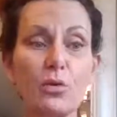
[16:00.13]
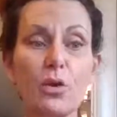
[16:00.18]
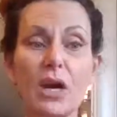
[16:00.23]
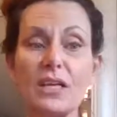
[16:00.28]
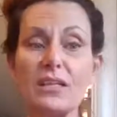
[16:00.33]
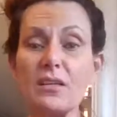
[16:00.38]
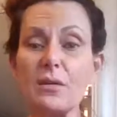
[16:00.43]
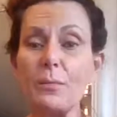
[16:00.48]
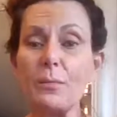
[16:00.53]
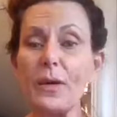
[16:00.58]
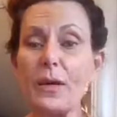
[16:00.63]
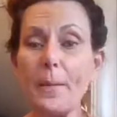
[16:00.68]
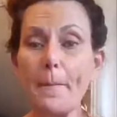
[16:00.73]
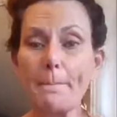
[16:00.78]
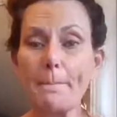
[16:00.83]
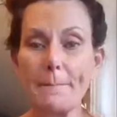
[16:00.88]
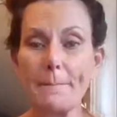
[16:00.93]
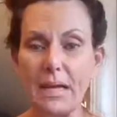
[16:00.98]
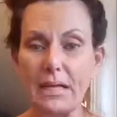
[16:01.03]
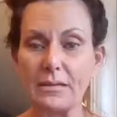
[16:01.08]
You guys have been
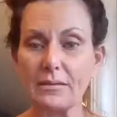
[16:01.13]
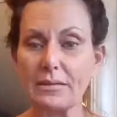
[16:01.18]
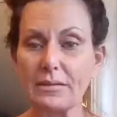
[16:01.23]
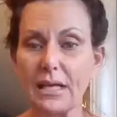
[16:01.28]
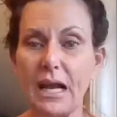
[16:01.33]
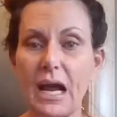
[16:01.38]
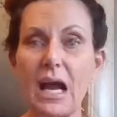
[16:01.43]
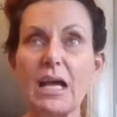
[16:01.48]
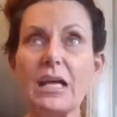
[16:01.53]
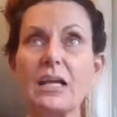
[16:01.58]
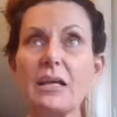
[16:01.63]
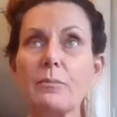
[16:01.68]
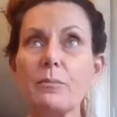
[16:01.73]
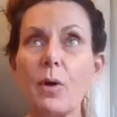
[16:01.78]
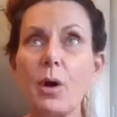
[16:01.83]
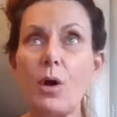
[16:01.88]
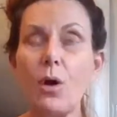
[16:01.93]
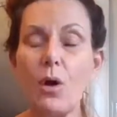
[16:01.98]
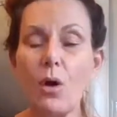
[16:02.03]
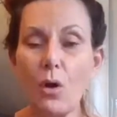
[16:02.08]
amazing. I
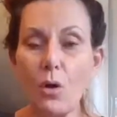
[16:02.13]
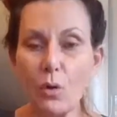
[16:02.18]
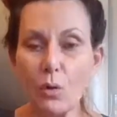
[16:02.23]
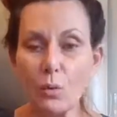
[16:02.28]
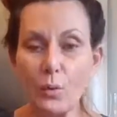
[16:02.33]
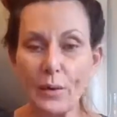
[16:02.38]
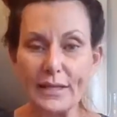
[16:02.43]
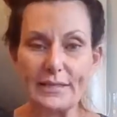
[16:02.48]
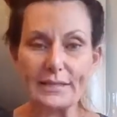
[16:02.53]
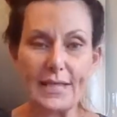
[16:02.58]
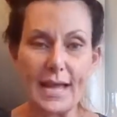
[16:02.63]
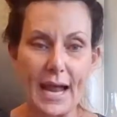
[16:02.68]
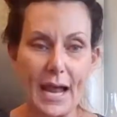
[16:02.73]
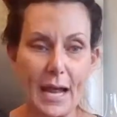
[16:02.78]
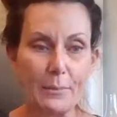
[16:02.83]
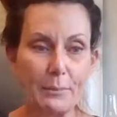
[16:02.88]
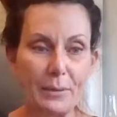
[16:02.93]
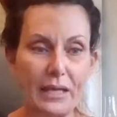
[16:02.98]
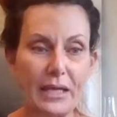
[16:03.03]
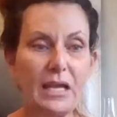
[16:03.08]
am always
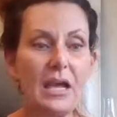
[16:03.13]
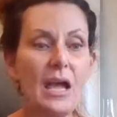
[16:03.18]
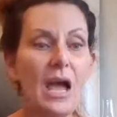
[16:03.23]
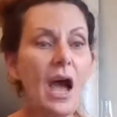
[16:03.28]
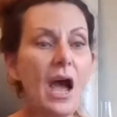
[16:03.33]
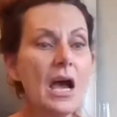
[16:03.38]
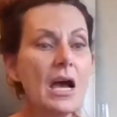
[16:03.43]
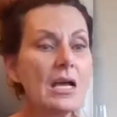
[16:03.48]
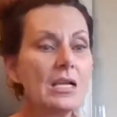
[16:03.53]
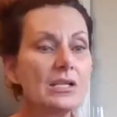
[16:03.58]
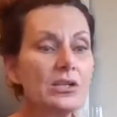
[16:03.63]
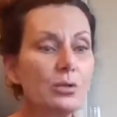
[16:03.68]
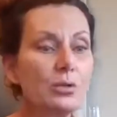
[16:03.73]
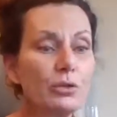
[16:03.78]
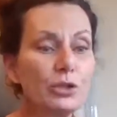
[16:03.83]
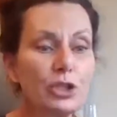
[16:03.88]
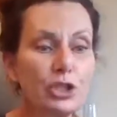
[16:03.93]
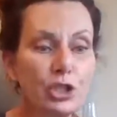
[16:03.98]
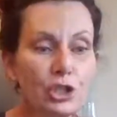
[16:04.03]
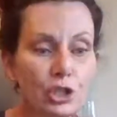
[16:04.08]
happy. So
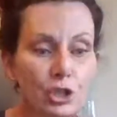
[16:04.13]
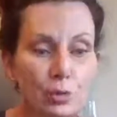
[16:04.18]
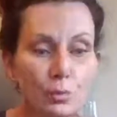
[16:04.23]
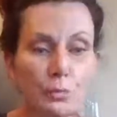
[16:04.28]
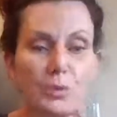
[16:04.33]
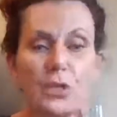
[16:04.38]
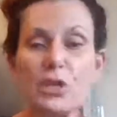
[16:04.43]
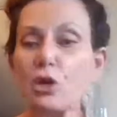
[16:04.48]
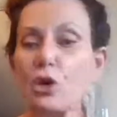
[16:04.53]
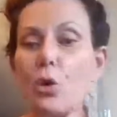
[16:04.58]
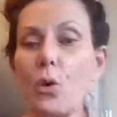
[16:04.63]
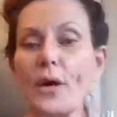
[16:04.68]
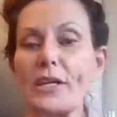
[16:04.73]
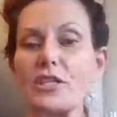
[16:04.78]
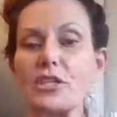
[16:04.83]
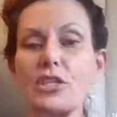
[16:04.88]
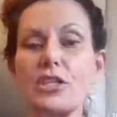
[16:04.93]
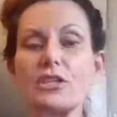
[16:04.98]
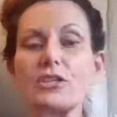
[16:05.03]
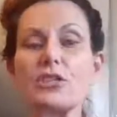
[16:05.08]
shoot me your
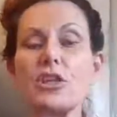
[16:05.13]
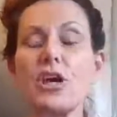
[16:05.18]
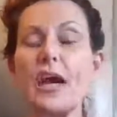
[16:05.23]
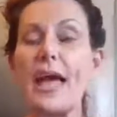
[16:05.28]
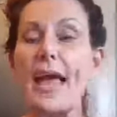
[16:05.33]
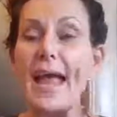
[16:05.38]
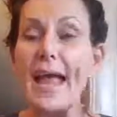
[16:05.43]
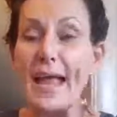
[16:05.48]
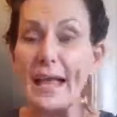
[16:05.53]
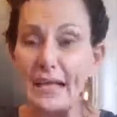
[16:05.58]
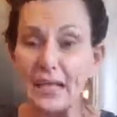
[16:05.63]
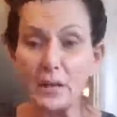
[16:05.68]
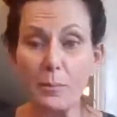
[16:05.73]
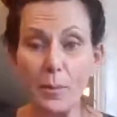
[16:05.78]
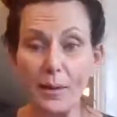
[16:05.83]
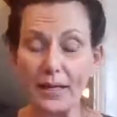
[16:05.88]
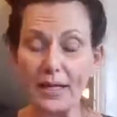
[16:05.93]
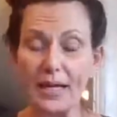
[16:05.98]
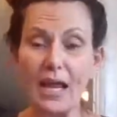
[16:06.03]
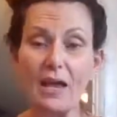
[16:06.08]
questions.
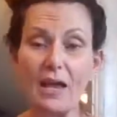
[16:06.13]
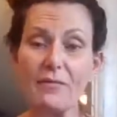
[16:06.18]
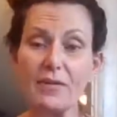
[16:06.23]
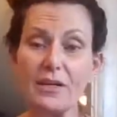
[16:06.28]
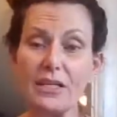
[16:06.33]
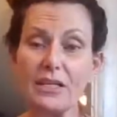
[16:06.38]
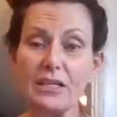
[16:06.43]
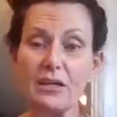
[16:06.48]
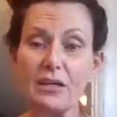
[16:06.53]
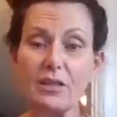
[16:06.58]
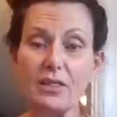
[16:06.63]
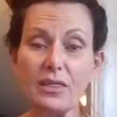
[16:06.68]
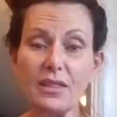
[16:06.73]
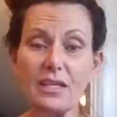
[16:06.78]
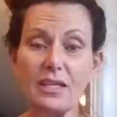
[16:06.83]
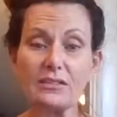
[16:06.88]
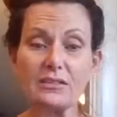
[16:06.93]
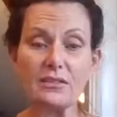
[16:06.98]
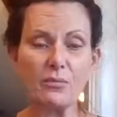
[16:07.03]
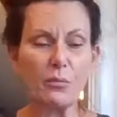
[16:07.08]
Anybody have any
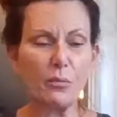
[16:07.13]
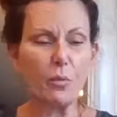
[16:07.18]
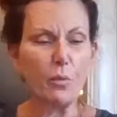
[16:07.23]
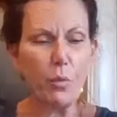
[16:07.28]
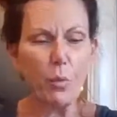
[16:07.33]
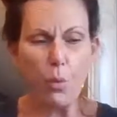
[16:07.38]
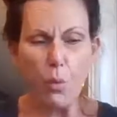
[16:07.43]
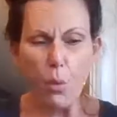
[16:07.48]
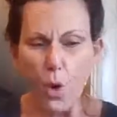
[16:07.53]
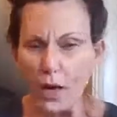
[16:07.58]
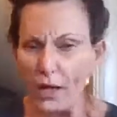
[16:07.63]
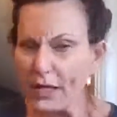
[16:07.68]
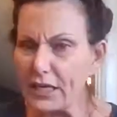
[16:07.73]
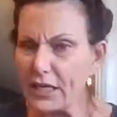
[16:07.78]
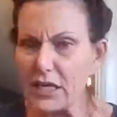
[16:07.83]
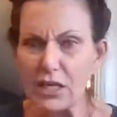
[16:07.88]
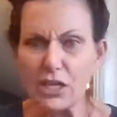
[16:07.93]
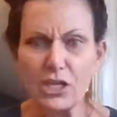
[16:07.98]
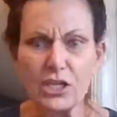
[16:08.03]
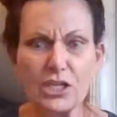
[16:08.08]
things of what are
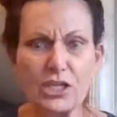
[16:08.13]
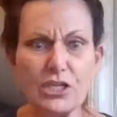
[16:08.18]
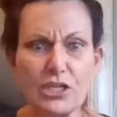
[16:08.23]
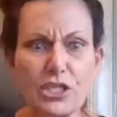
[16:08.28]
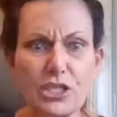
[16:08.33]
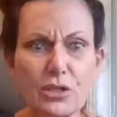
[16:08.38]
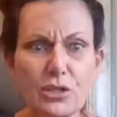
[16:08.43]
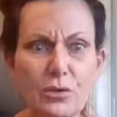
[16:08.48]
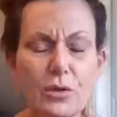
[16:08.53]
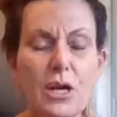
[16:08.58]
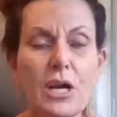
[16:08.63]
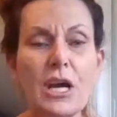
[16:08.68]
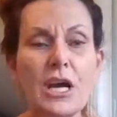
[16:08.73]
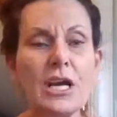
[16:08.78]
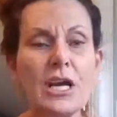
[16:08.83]
you going to do?